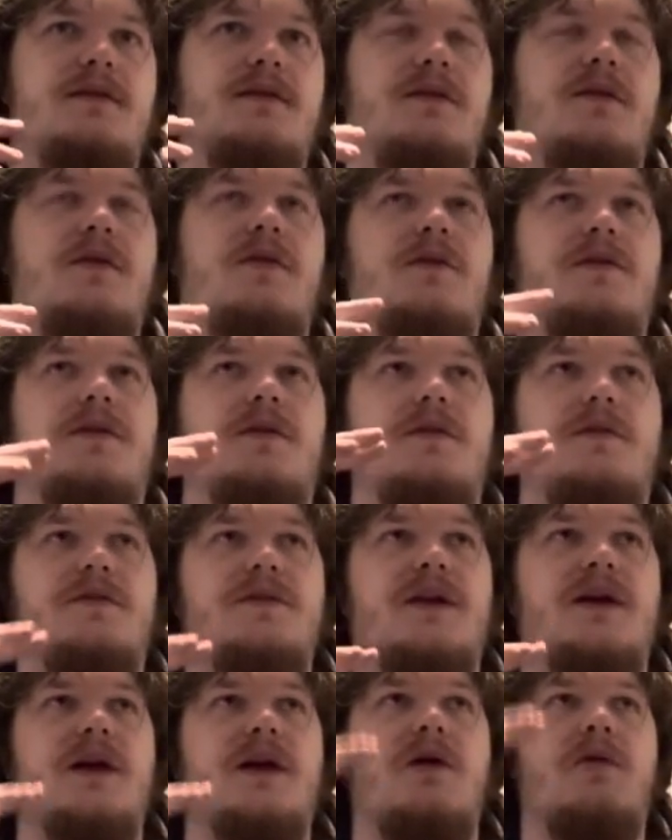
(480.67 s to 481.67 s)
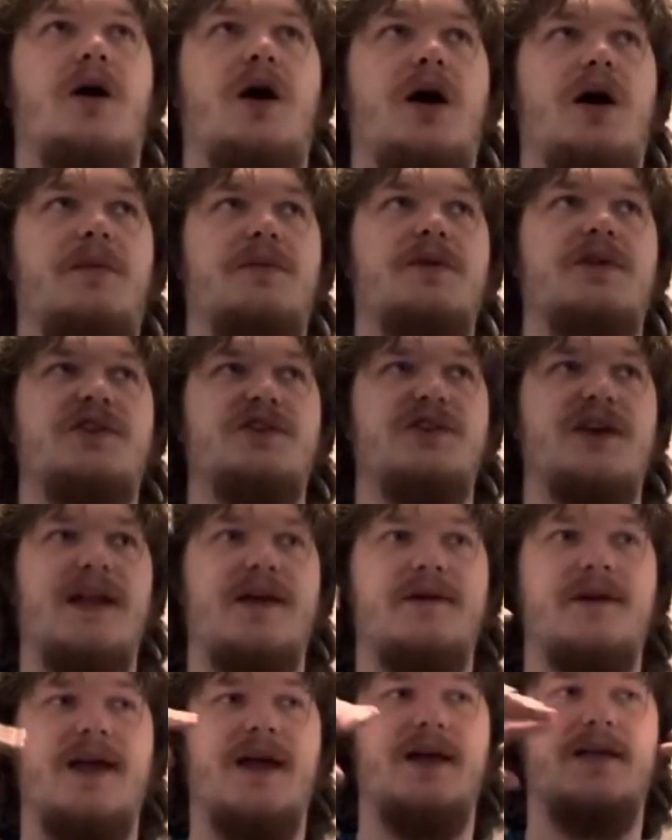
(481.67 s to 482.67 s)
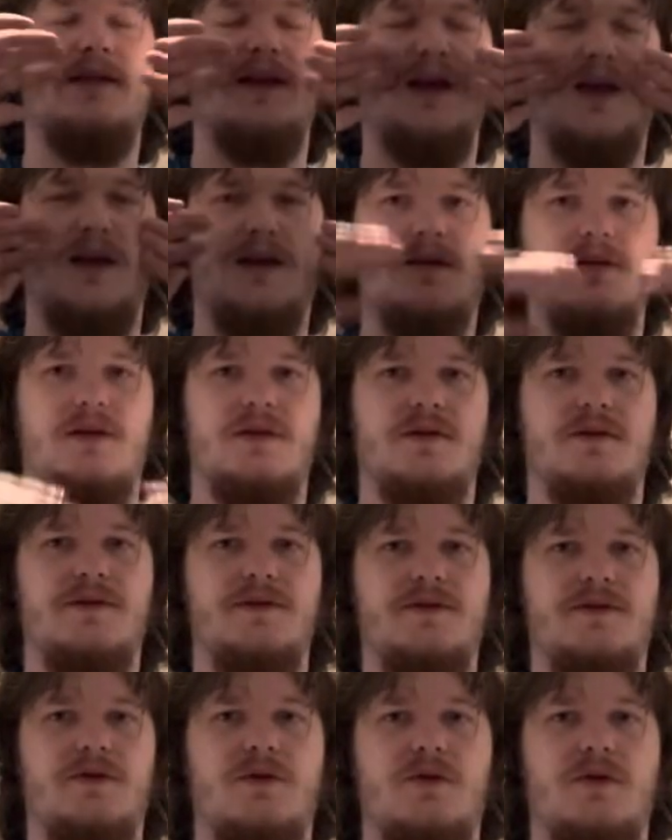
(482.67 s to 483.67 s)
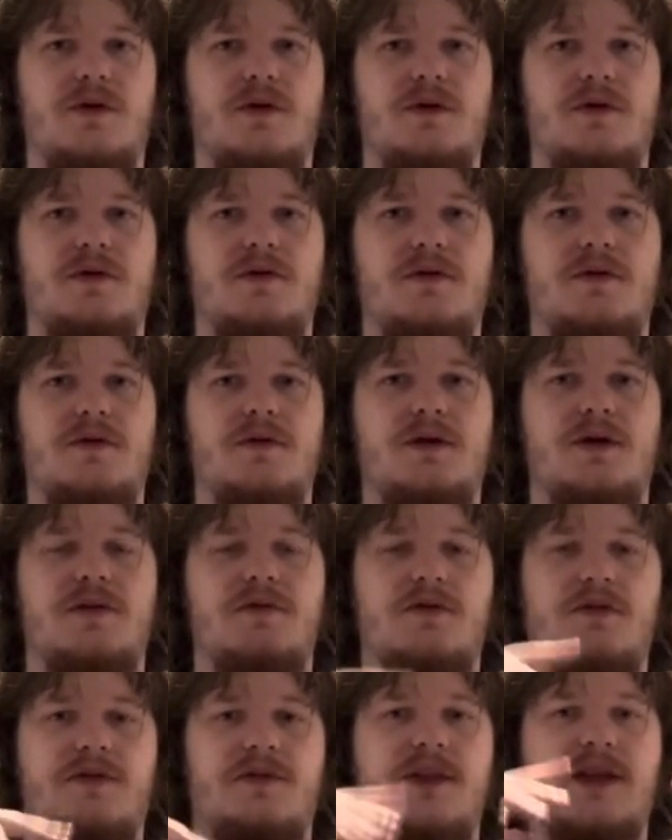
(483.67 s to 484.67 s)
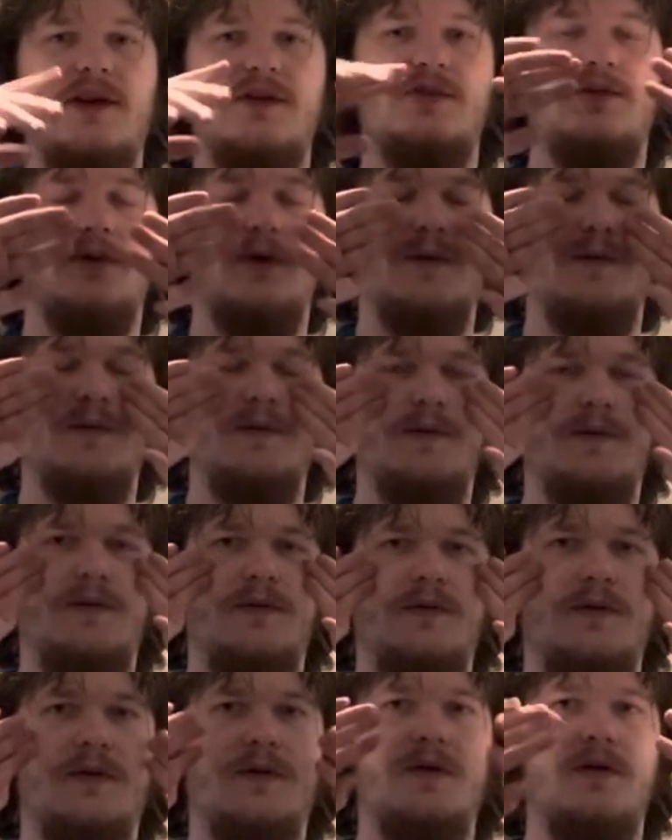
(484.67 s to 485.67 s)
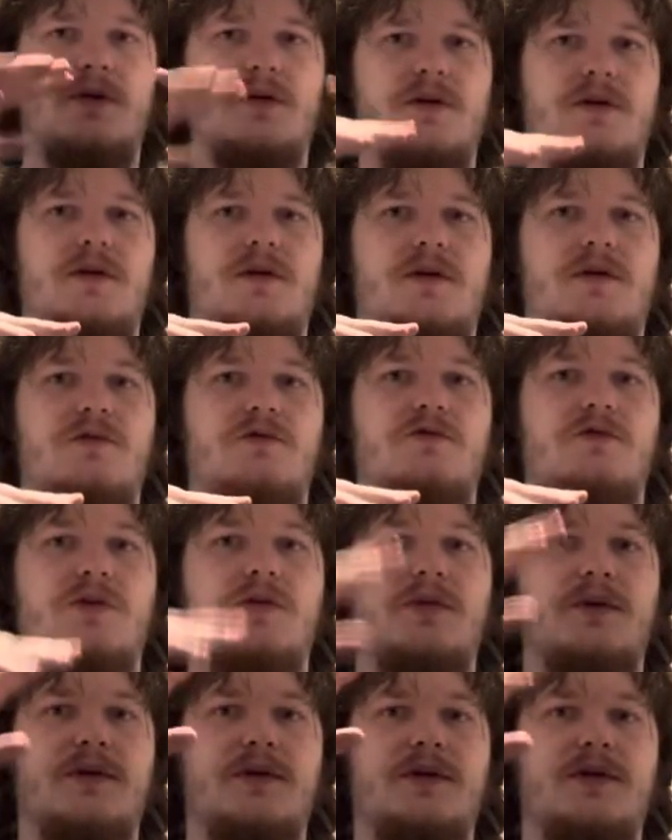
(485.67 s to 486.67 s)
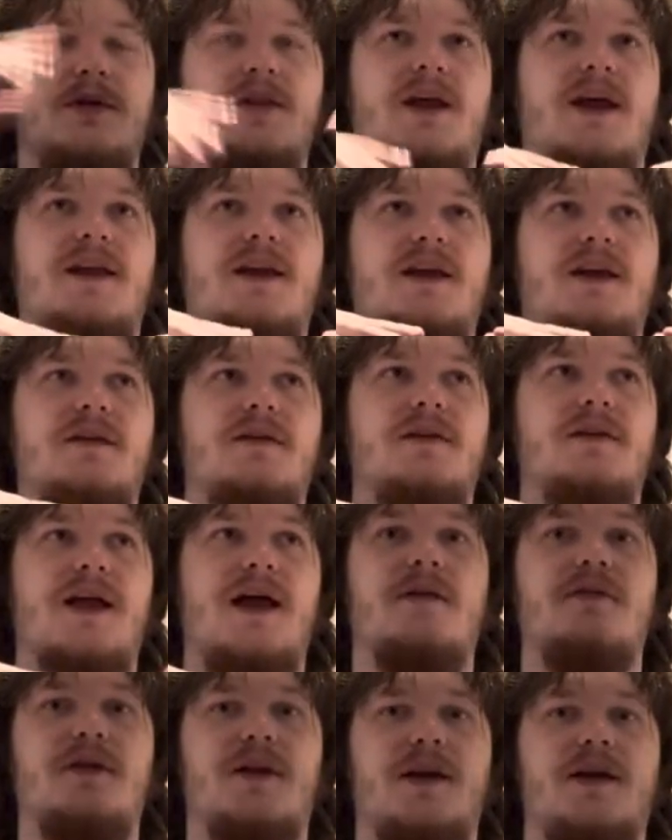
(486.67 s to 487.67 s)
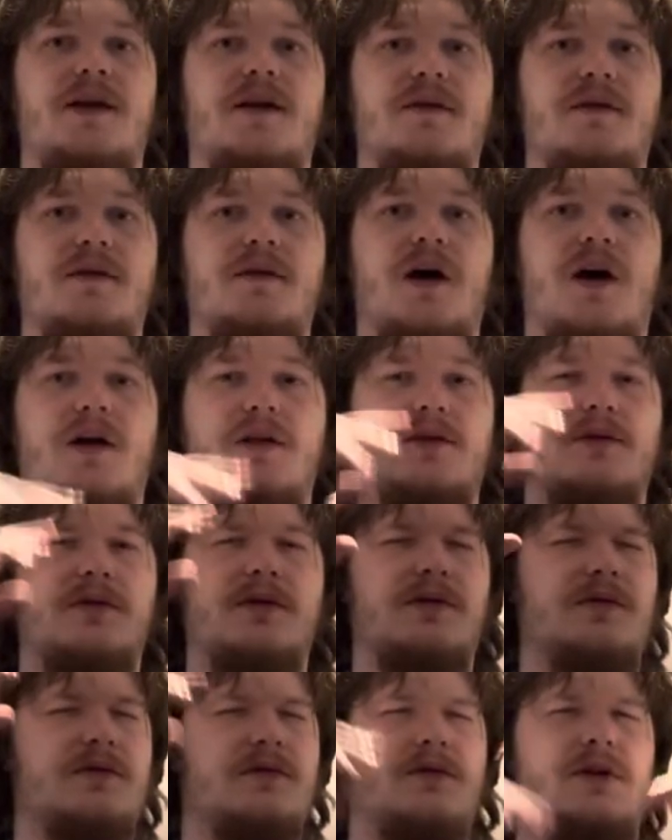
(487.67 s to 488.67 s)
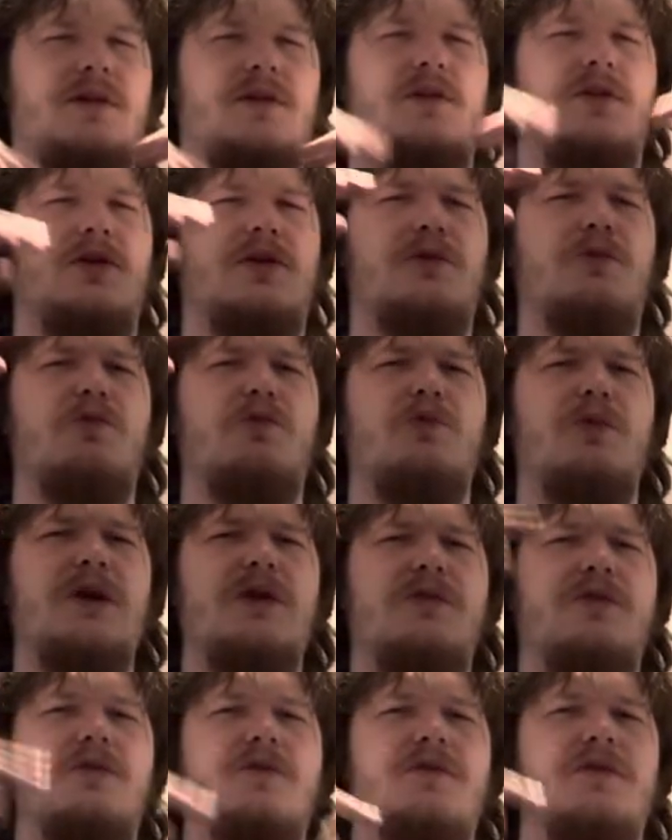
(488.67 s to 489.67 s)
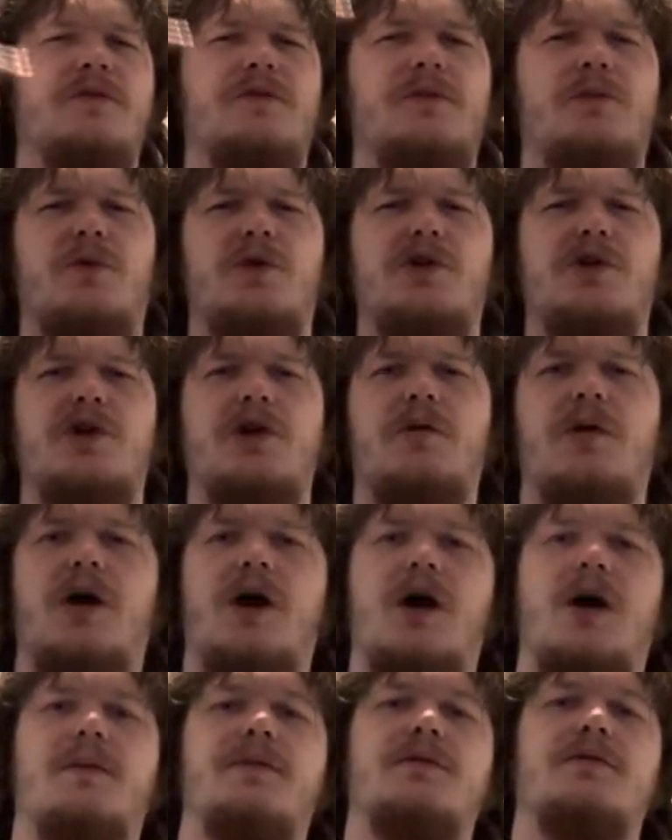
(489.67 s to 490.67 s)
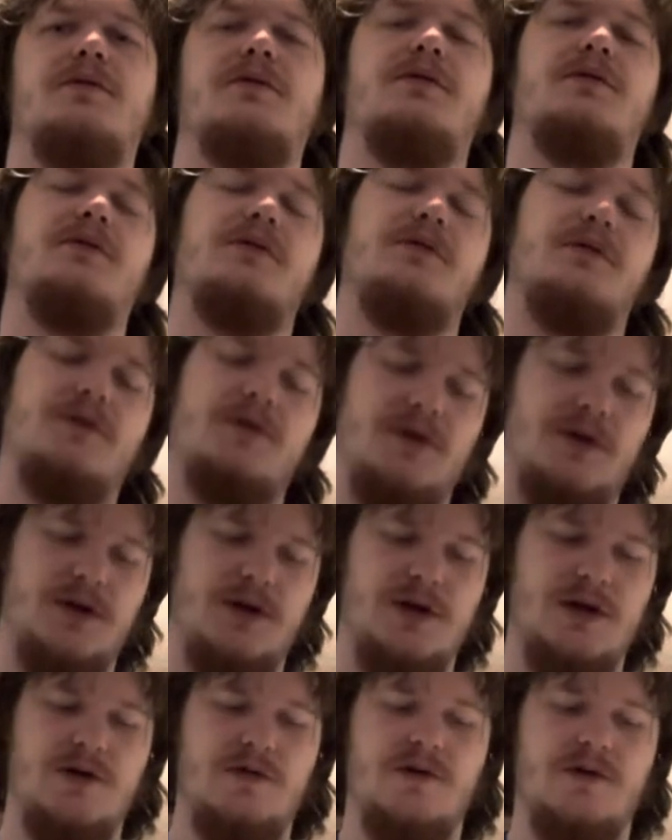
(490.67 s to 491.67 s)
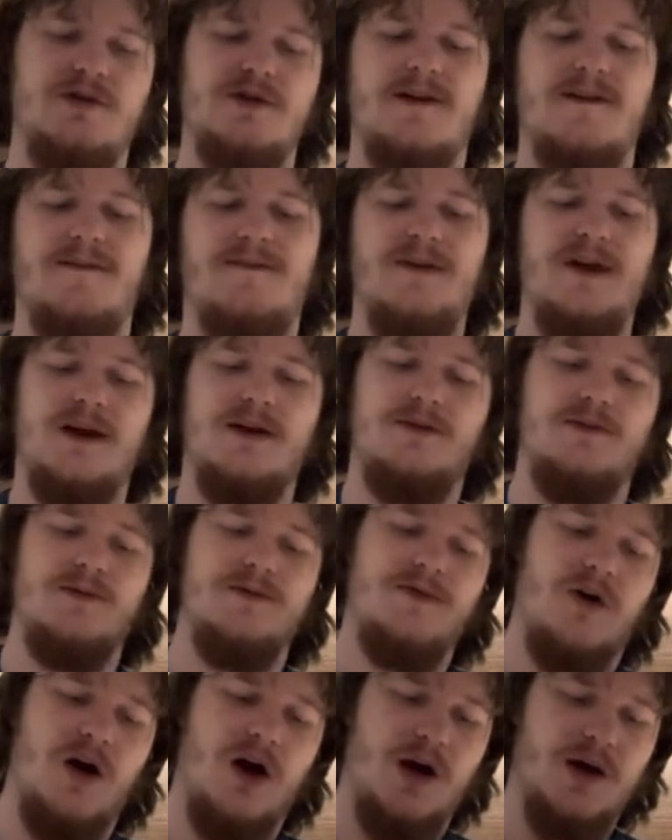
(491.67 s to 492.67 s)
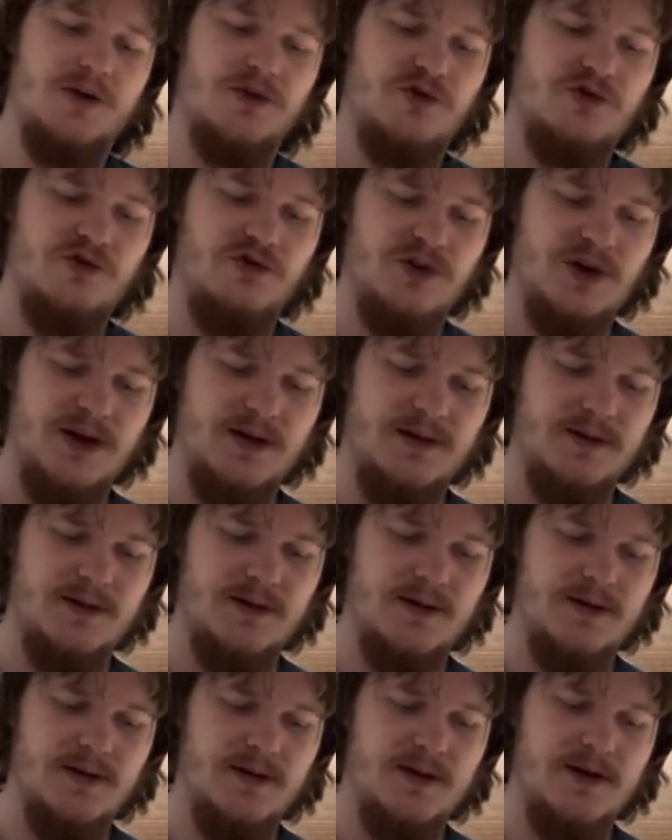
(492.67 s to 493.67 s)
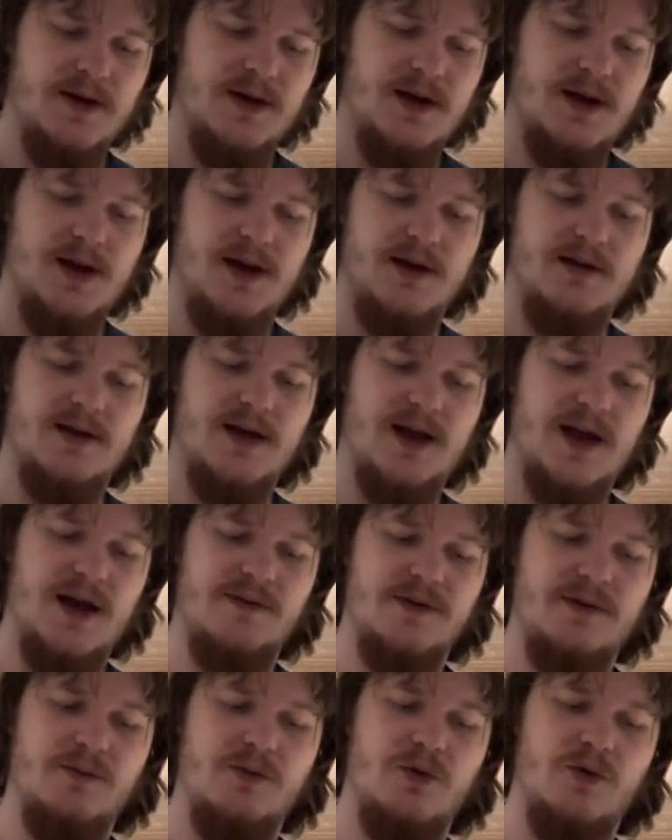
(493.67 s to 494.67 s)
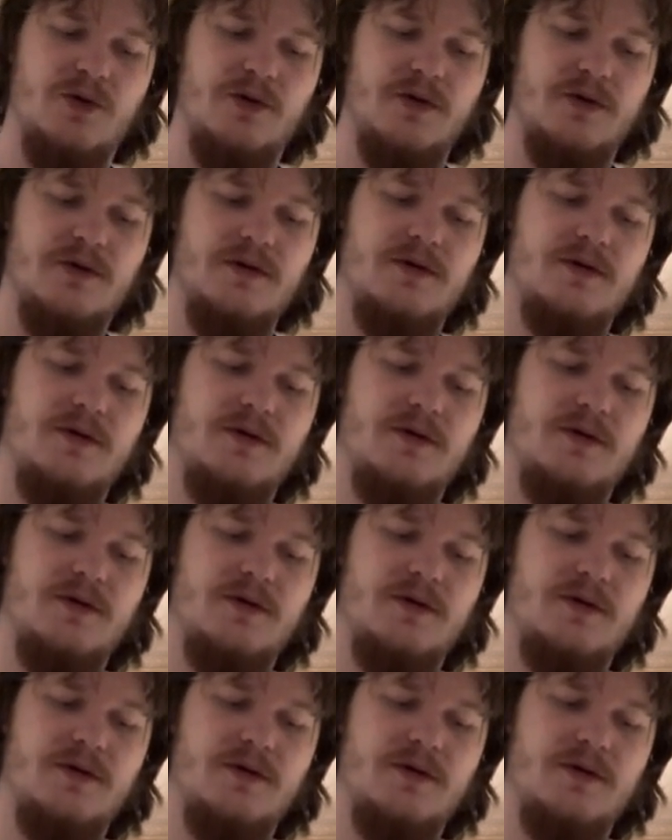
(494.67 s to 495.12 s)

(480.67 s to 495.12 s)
also, if they go up, the shadow cascades on the floor and the reflections off the floor ruin the lighting. That lighting is gone, so it looks weirder the more you go up. What they fix with octrees and having more